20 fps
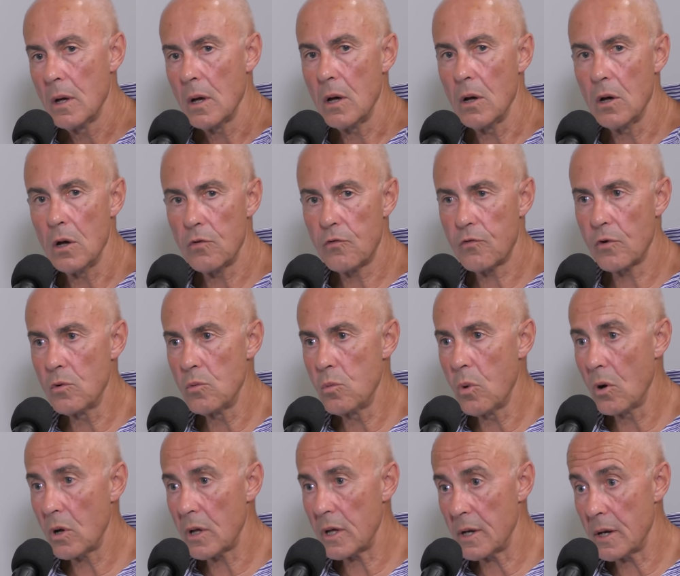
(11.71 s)
uh, through
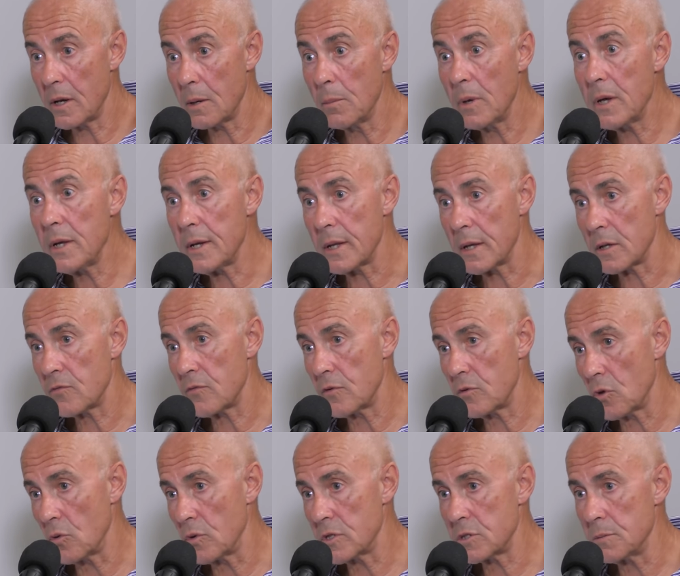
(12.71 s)
working in the media, through
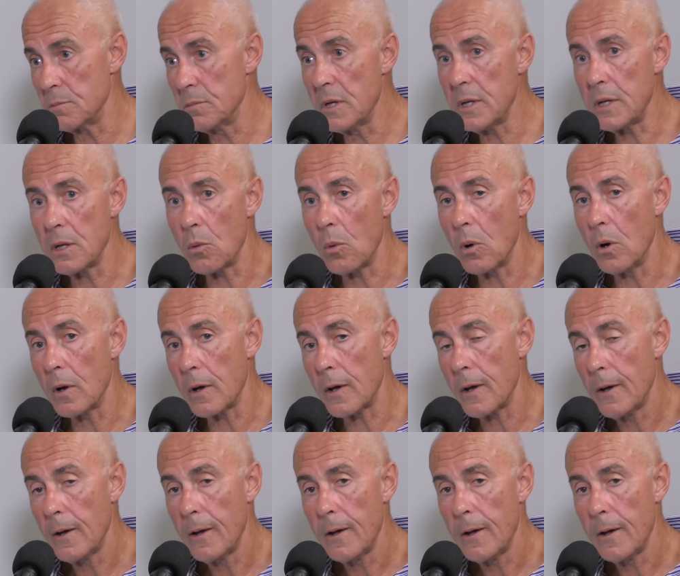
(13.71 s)
doing some media work.